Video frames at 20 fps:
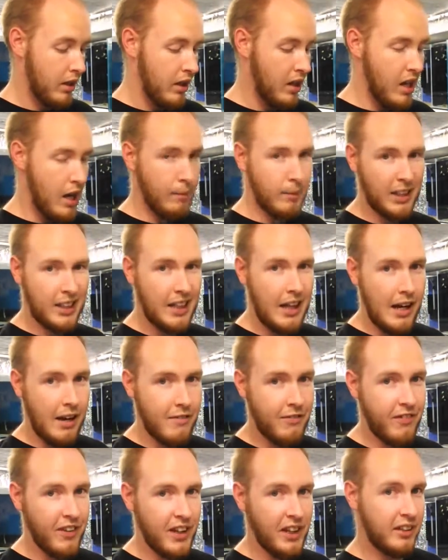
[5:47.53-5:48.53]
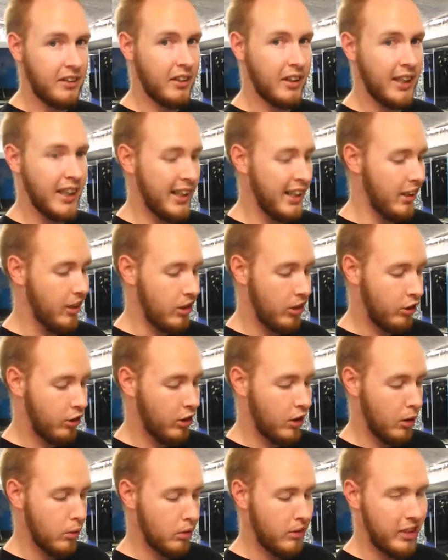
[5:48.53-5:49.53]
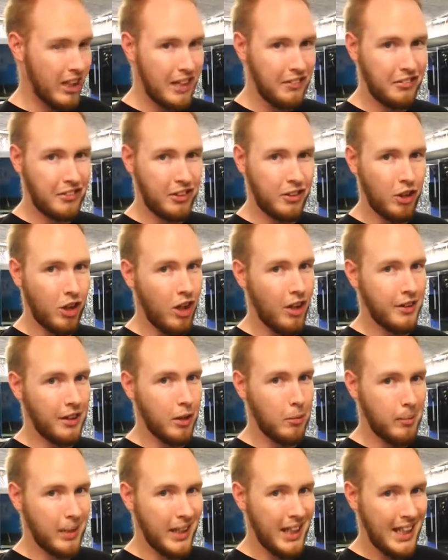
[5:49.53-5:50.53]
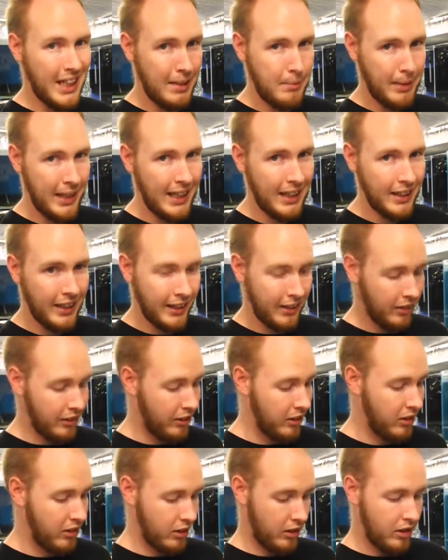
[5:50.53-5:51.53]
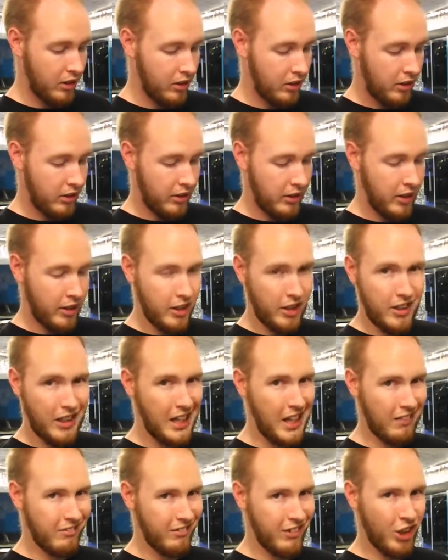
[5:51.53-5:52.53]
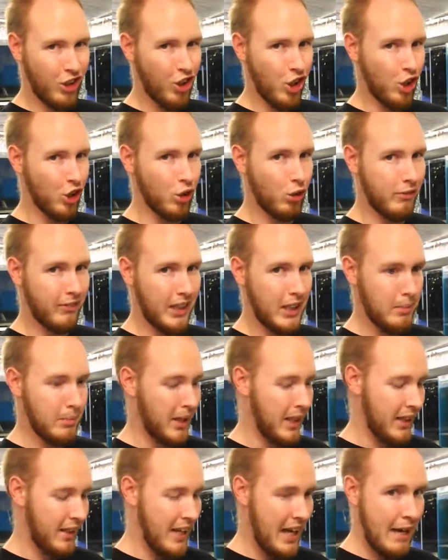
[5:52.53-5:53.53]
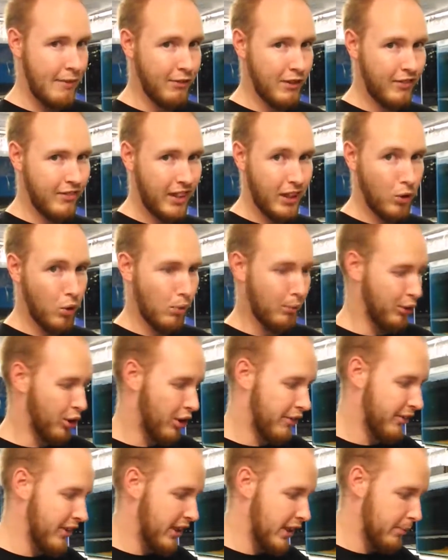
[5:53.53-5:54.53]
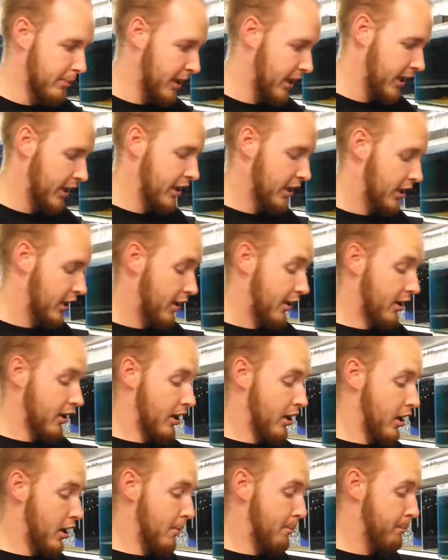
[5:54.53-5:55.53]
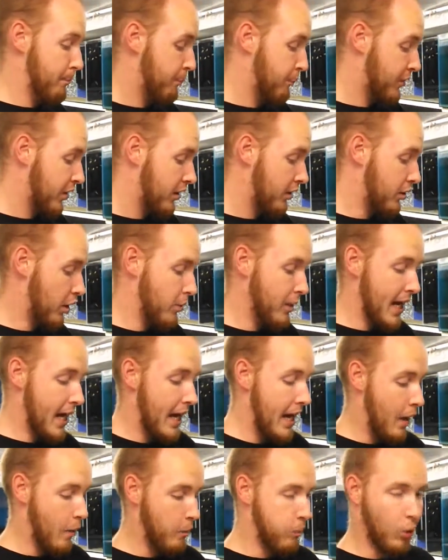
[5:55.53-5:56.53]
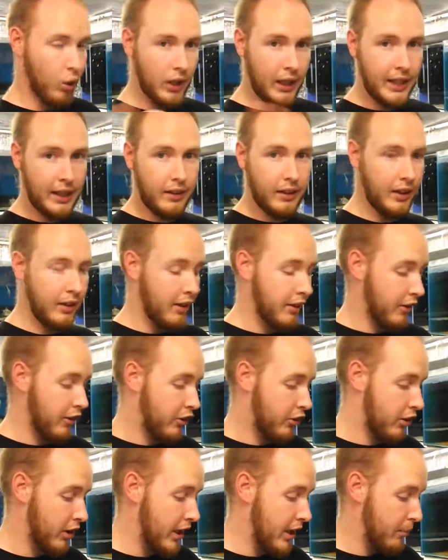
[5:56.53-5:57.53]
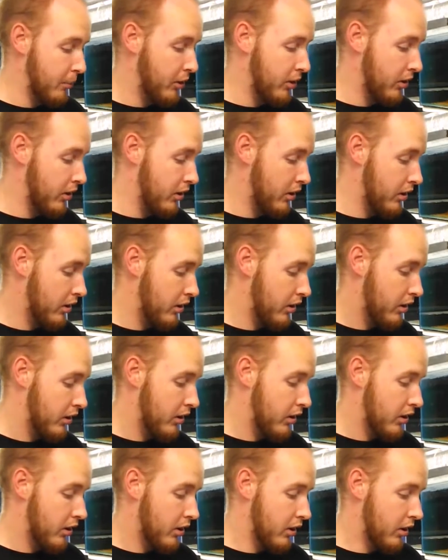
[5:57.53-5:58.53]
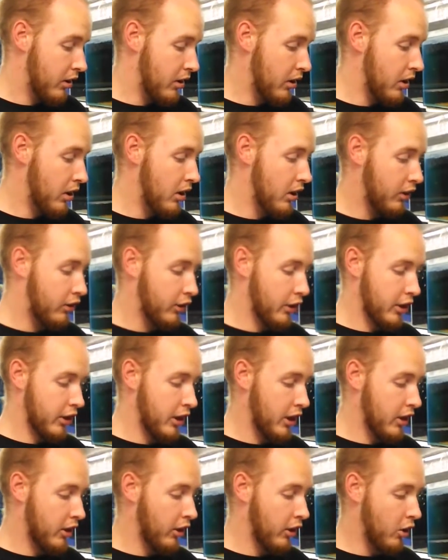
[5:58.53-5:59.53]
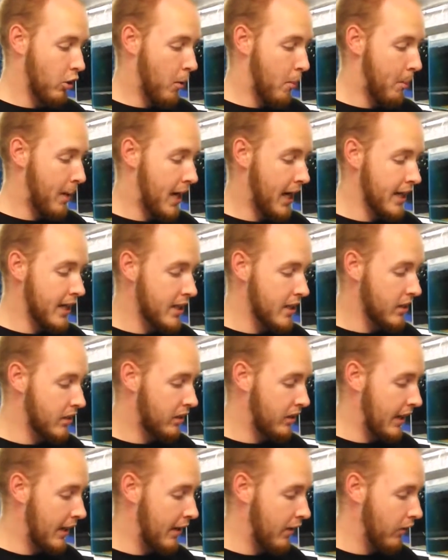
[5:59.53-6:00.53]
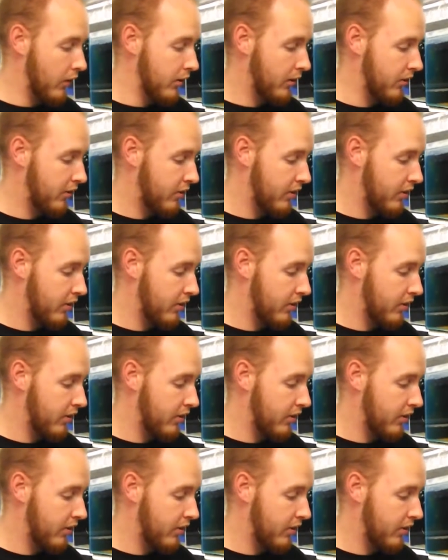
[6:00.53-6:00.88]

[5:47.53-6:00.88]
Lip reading: I'm a tight-fisted idiot, so chances are there'll be eBay links. Gotta love eBay, everything comes off eBay. So yeah, I'll put links in the description so that you can go buy it yourself.